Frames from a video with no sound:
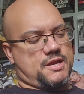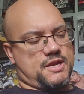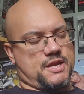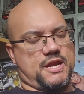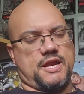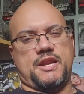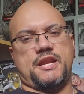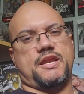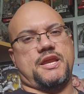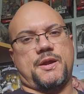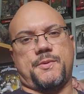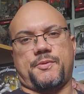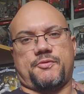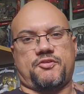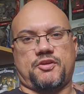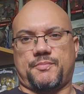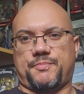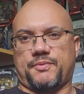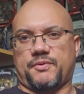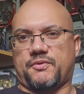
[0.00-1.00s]
any other
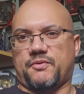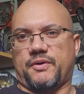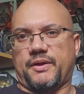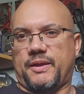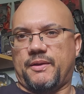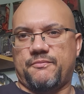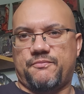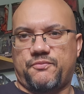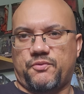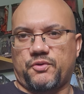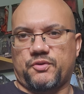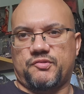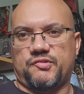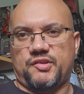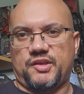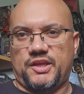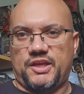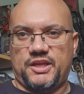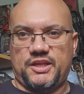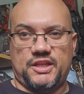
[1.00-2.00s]
typical
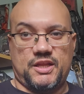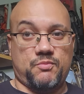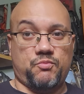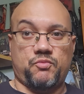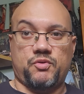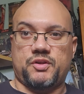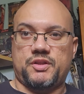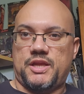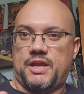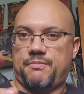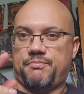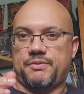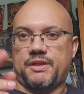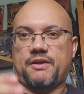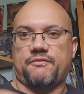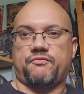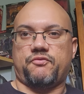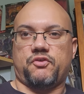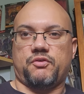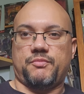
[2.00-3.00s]
M14 M1A
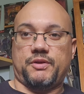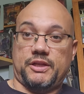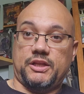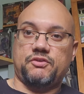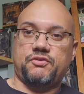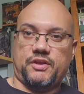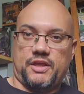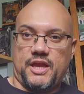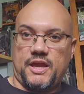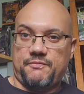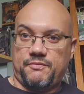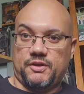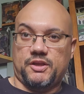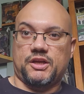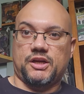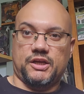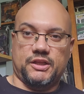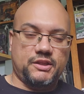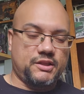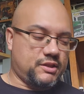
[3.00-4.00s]
platform, it is a heavy
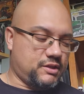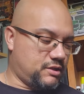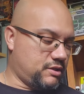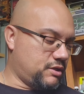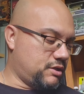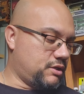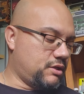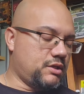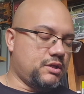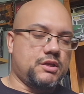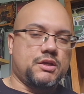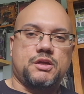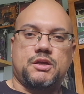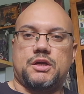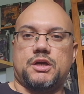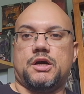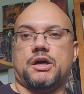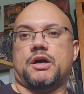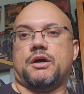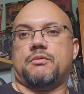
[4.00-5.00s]
gun.
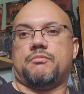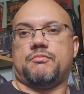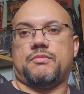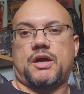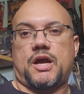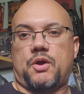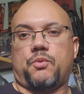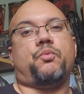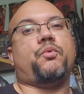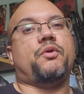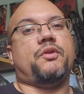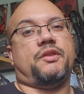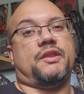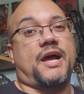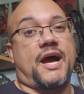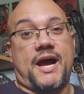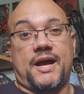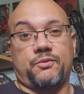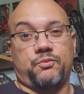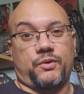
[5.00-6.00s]
I would
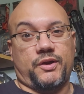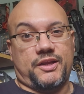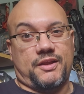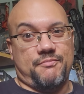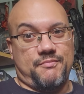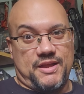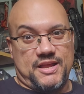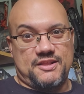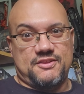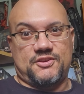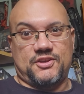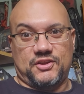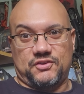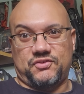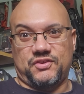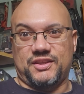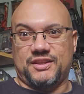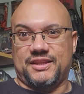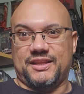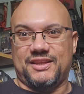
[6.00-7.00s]
not recommend
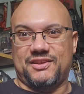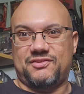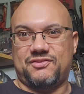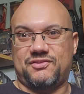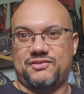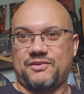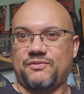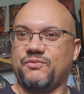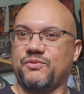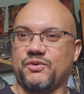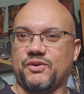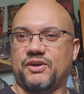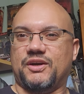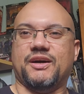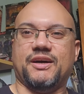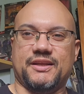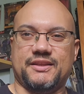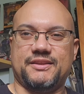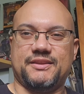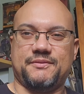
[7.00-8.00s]
using this for a
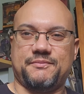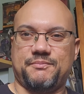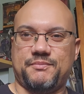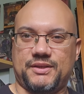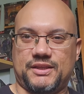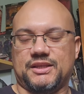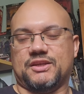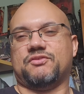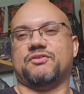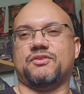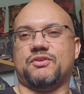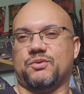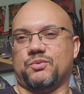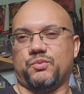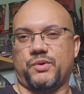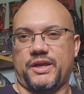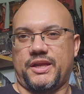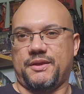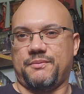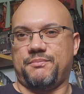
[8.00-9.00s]
hunt because of the
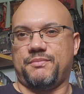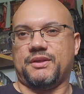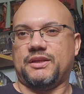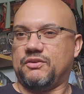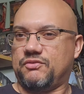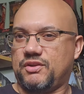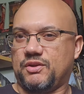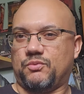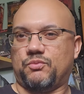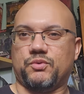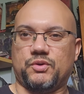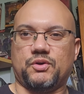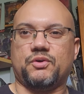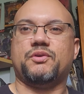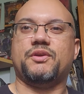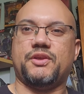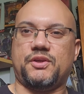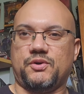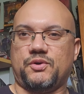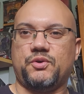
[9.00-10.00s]
weight, because it will
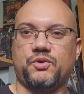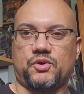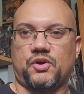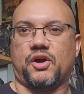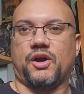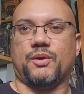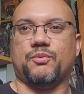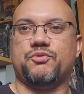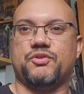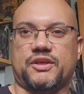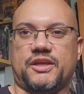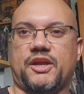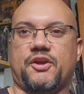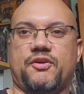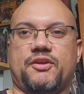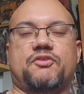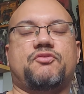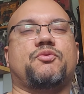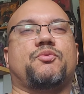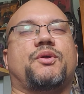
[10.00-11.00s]
kill your arms to
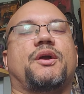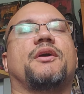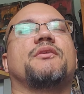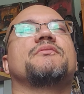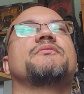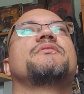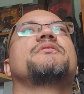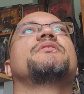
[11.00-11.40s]
carry this around.